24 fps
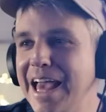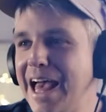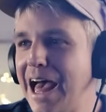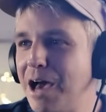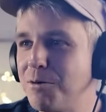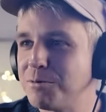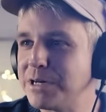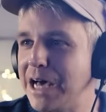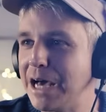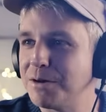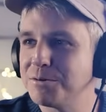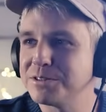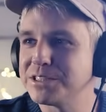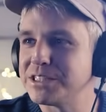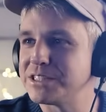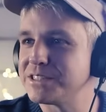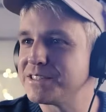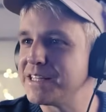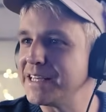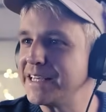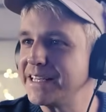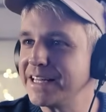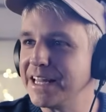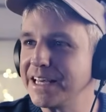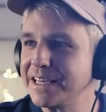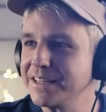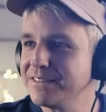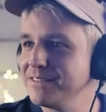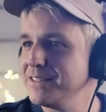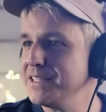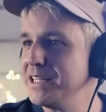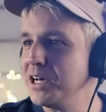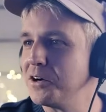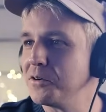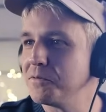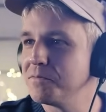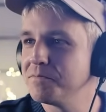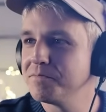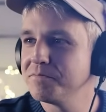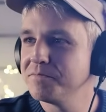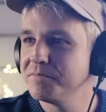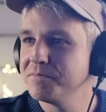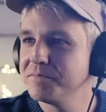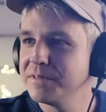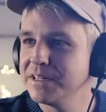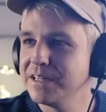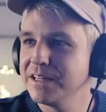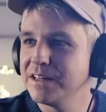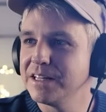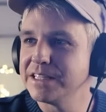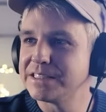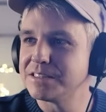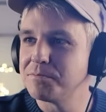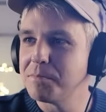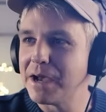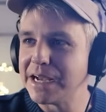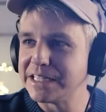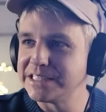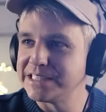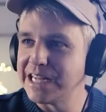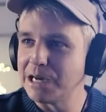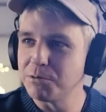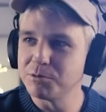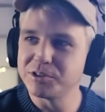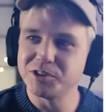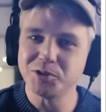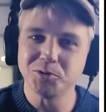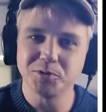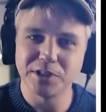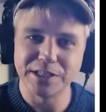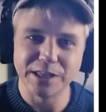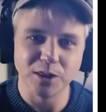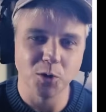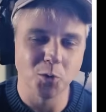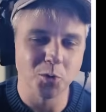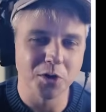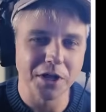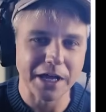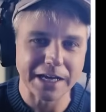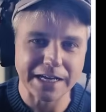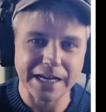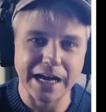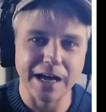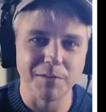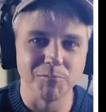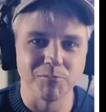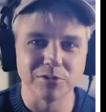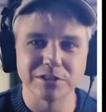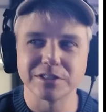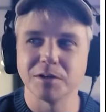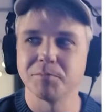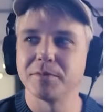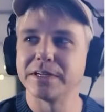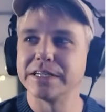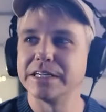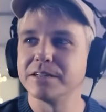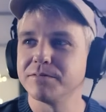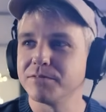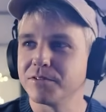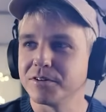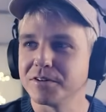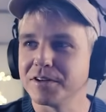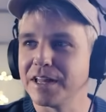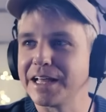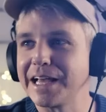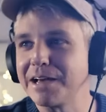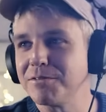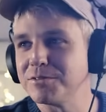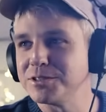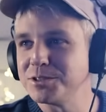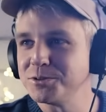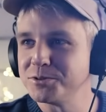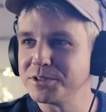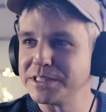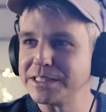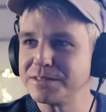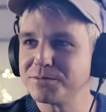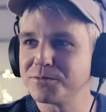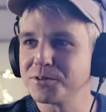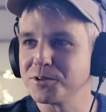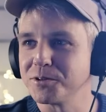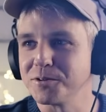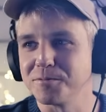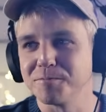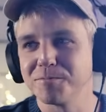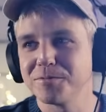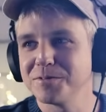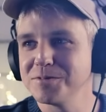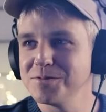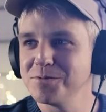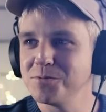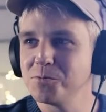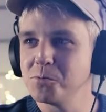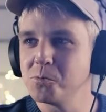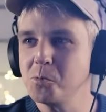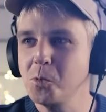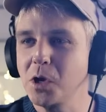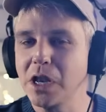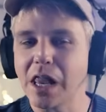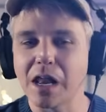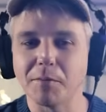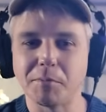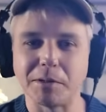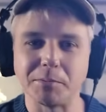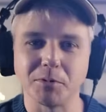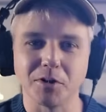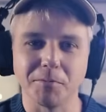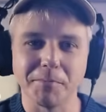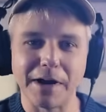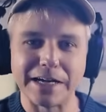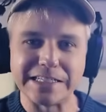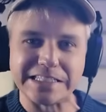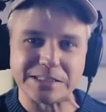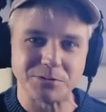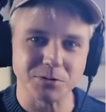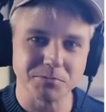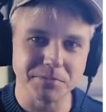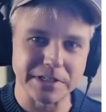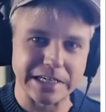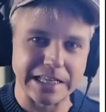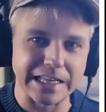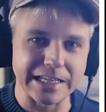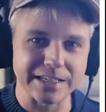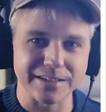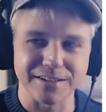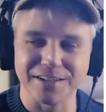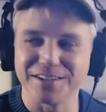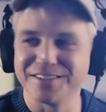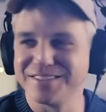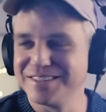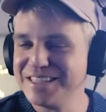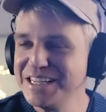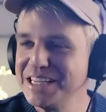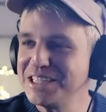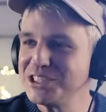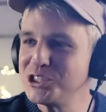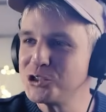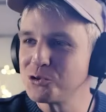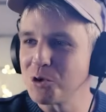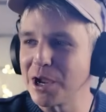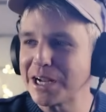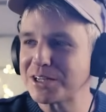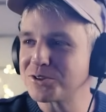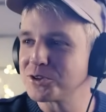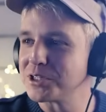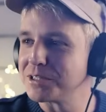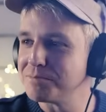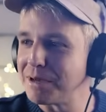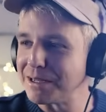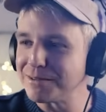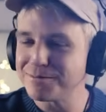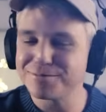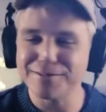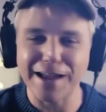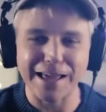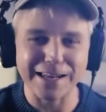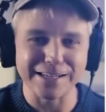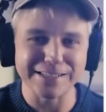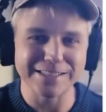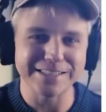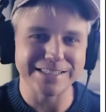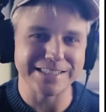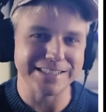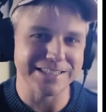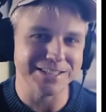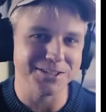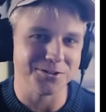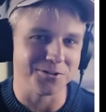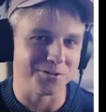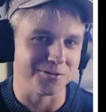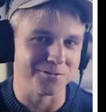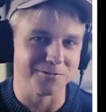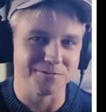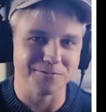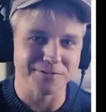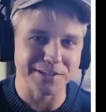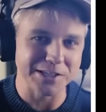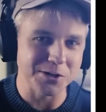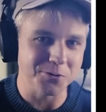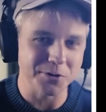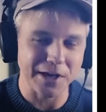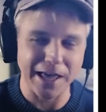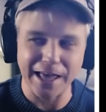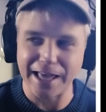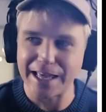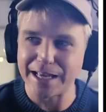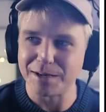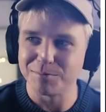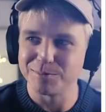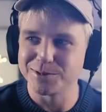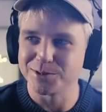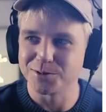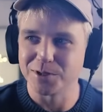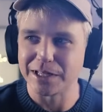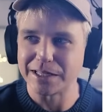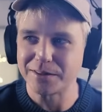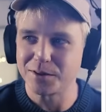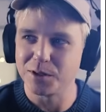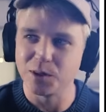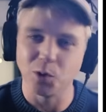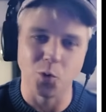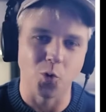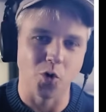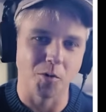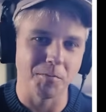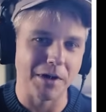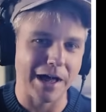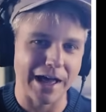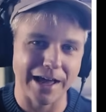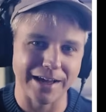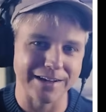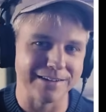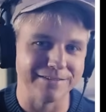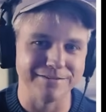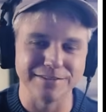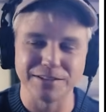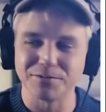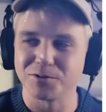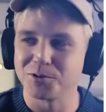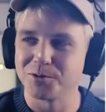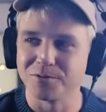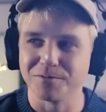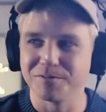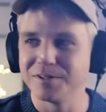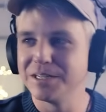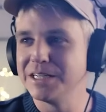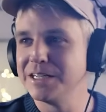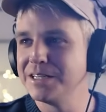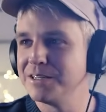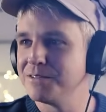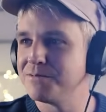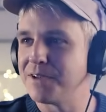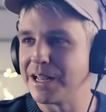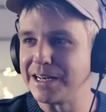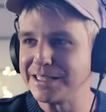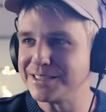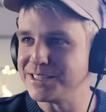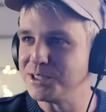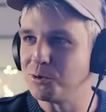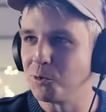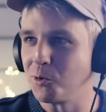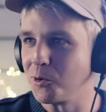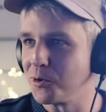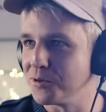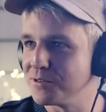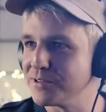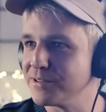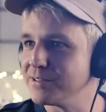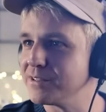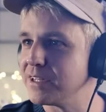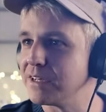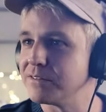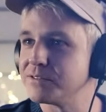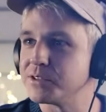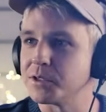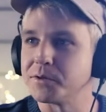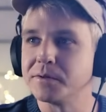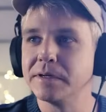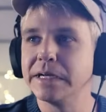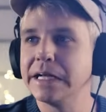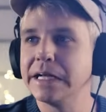Yeah, I was just thinking like, let's imagine I was using lore.com for something different. Like I was using it for what a lot of people imagine would be like a directory about fantasy or video games or like the lore behind different fantasy worlds and stuff. So